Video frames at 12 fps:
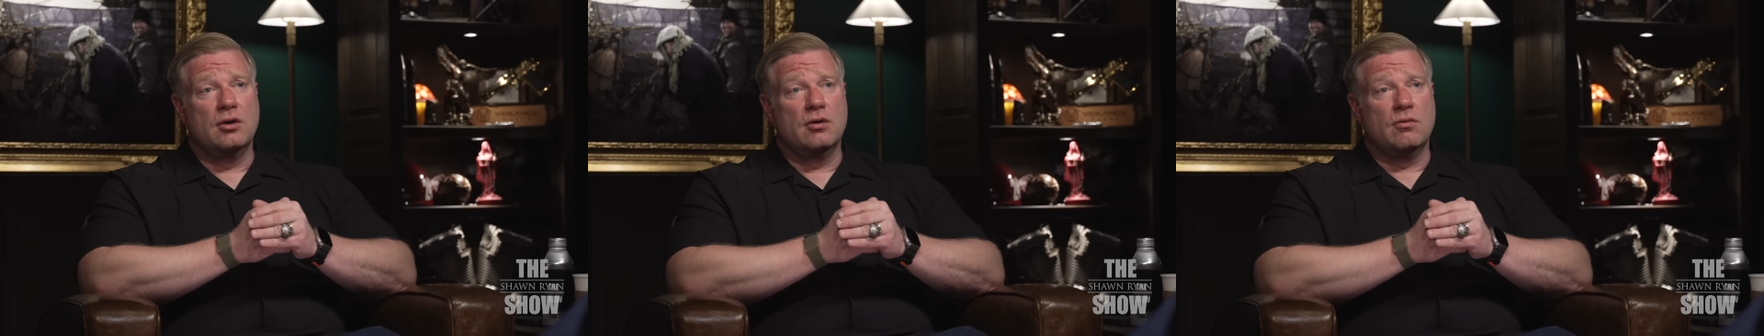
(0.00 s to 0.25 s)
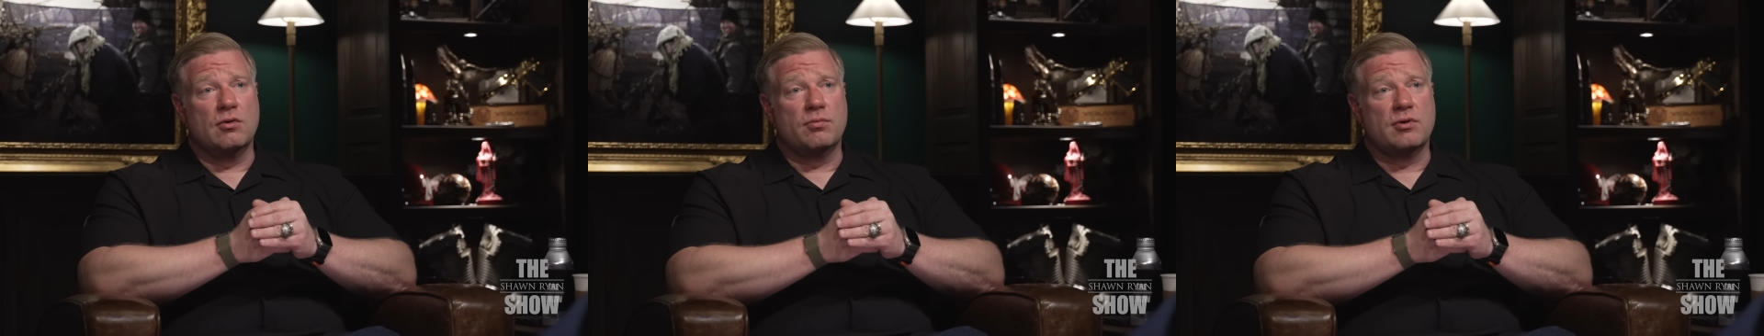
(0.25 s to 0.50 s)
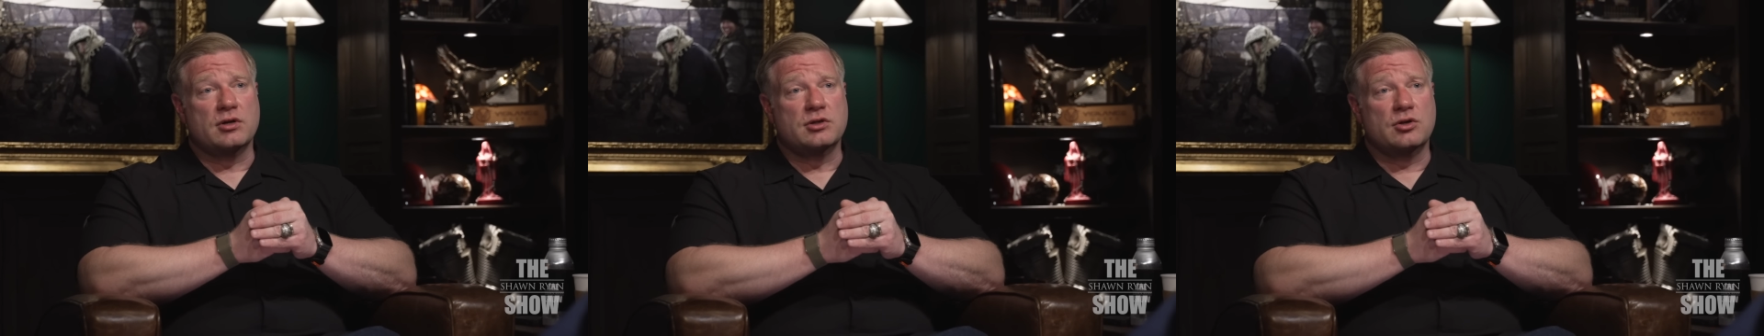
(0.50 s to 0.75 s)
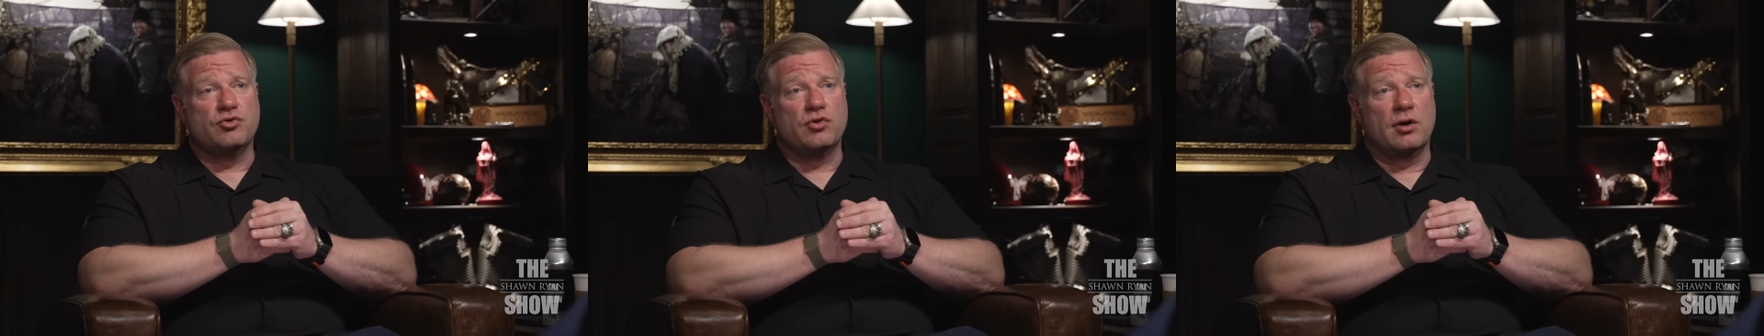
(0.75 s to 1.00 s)
with
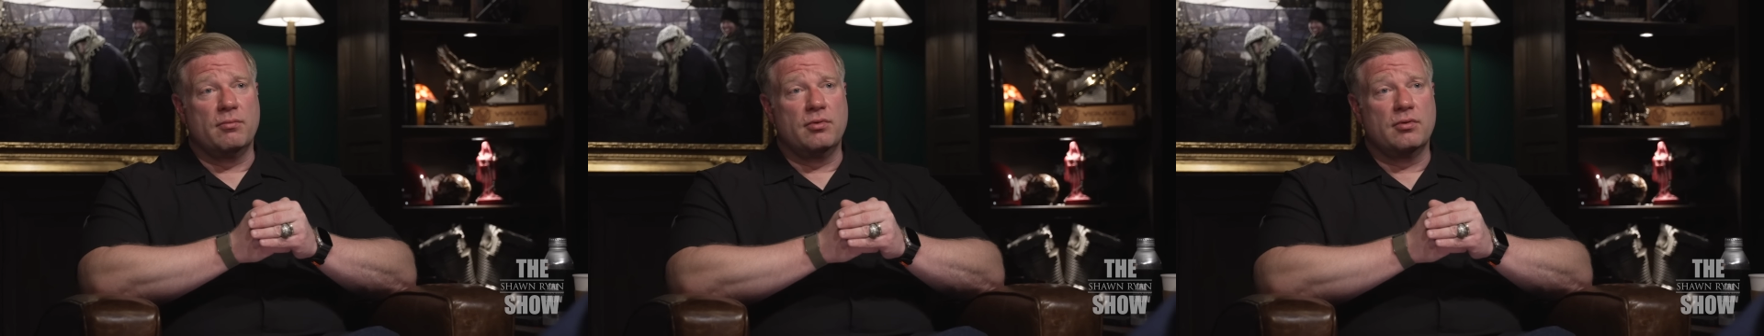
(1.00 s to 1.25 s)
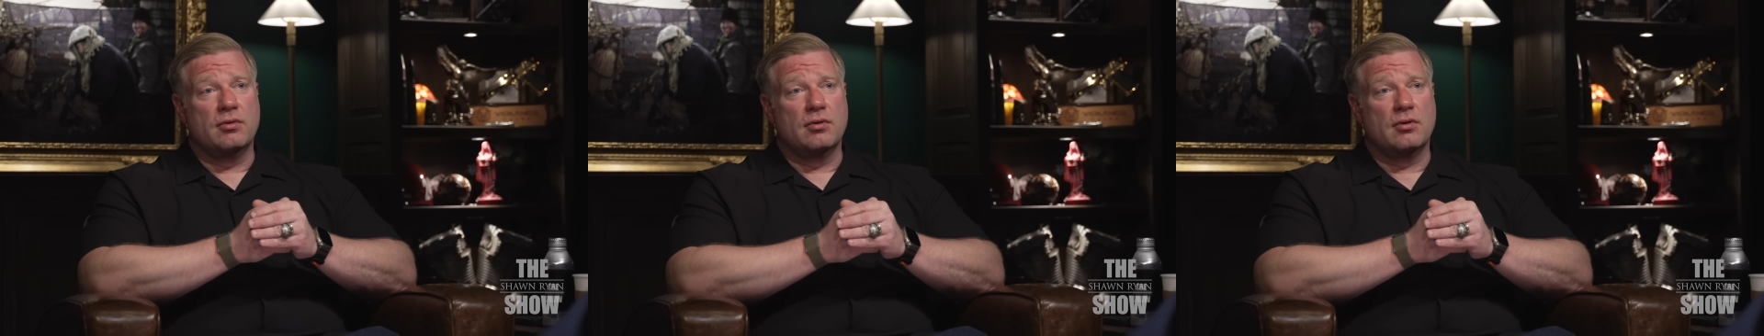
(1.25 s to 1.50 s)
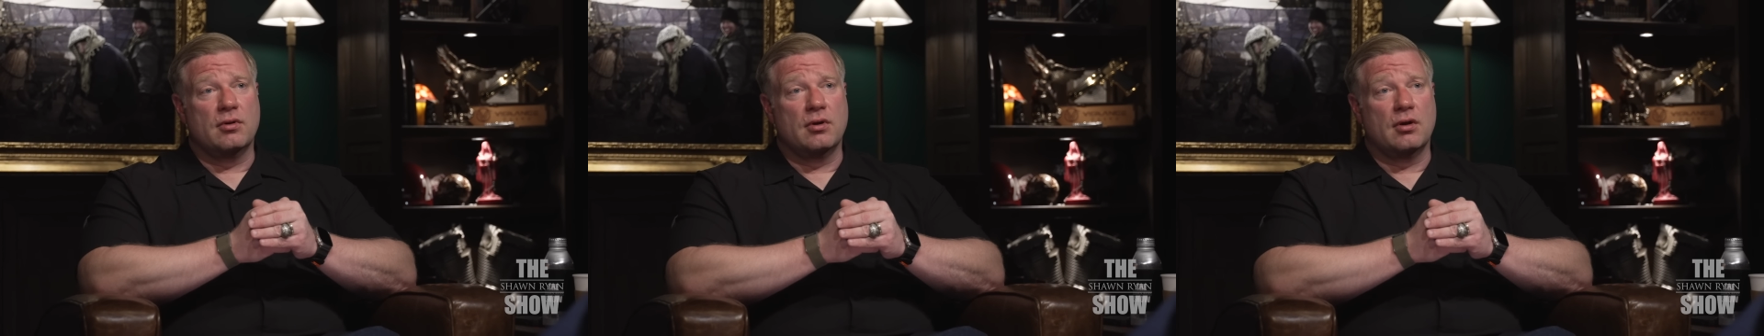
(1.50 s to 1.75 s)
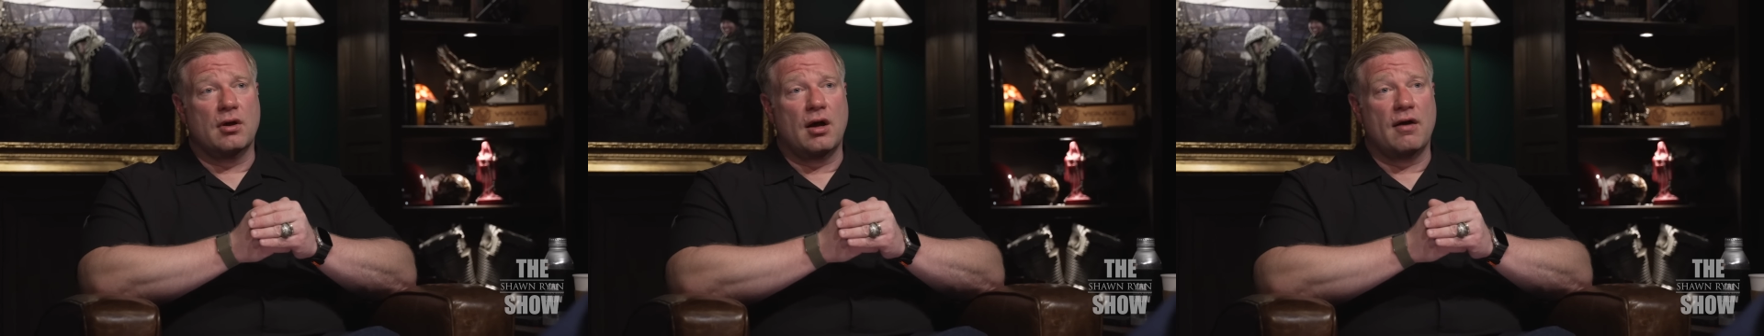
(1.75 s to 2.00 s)
President Trump.
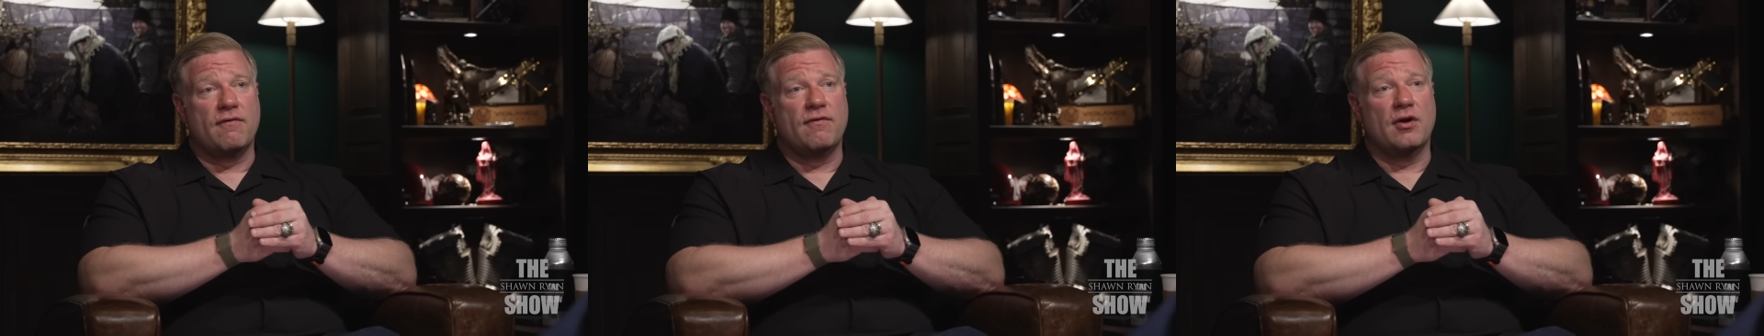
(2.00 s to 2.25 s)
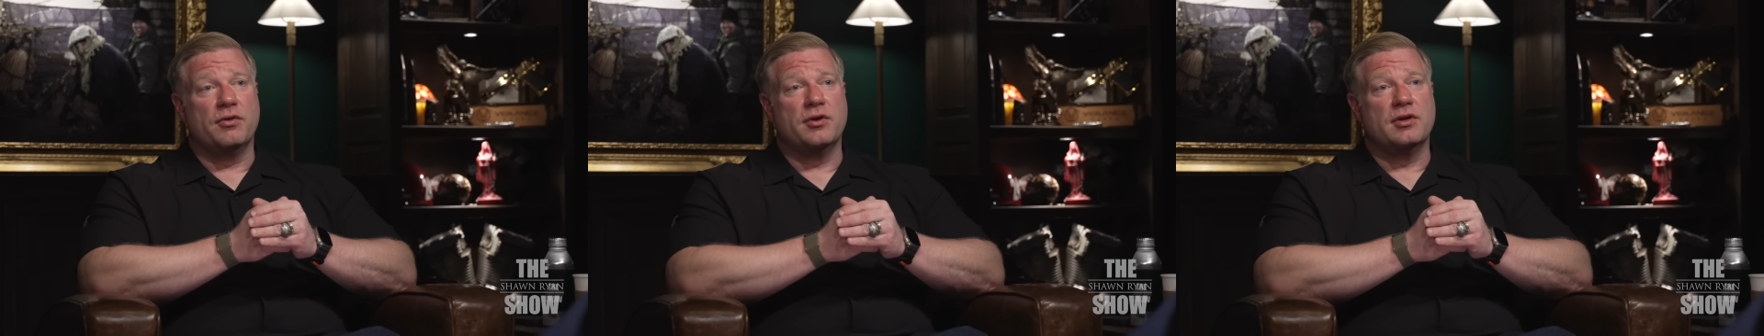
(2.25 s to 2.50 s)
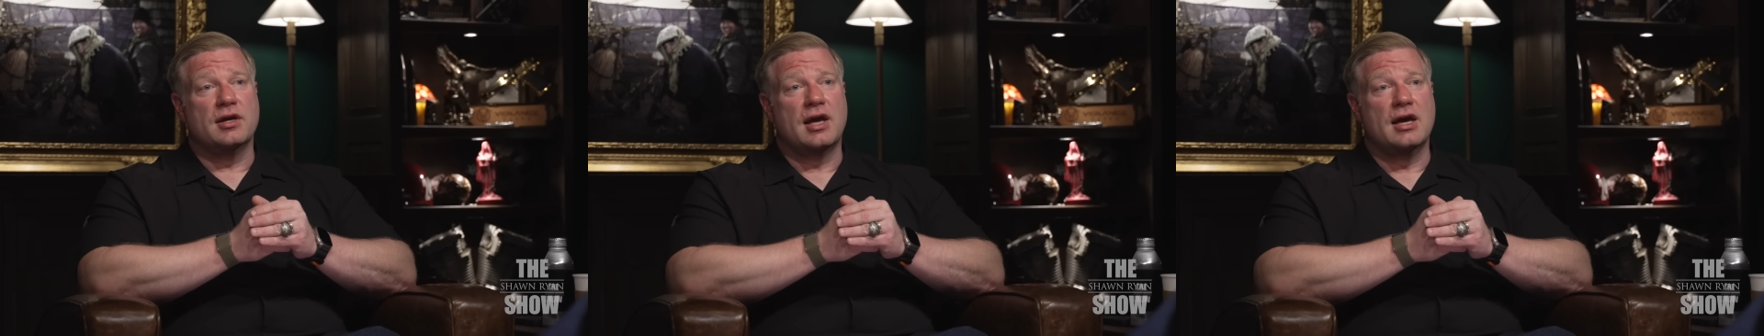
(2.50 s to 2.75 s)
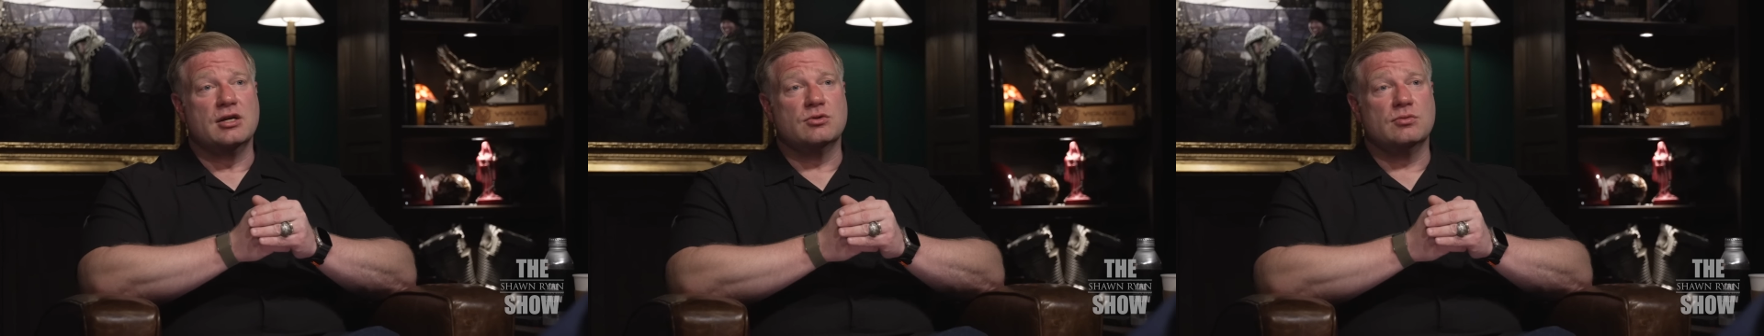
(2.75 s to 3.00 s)
I felt that the
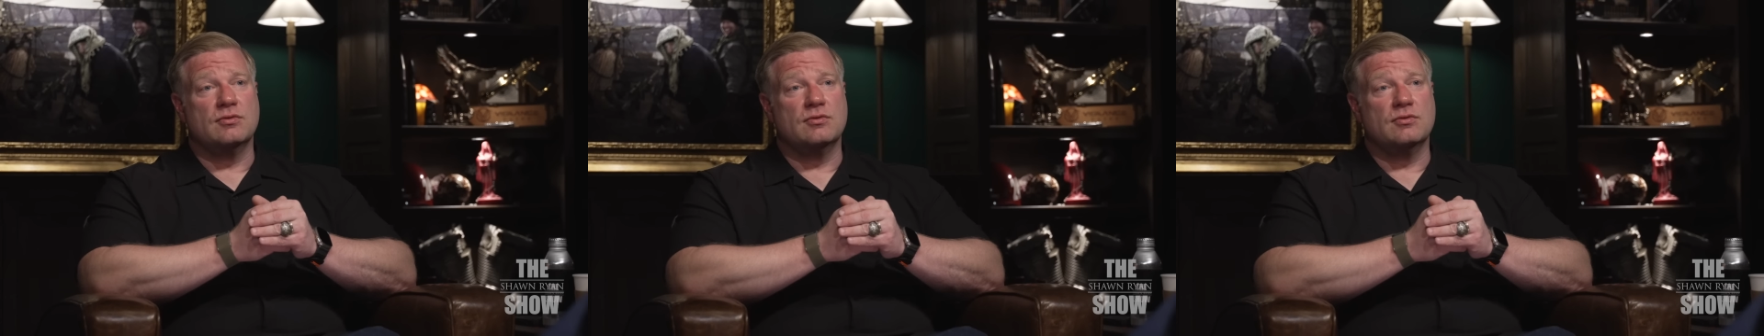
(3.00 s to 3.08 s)
case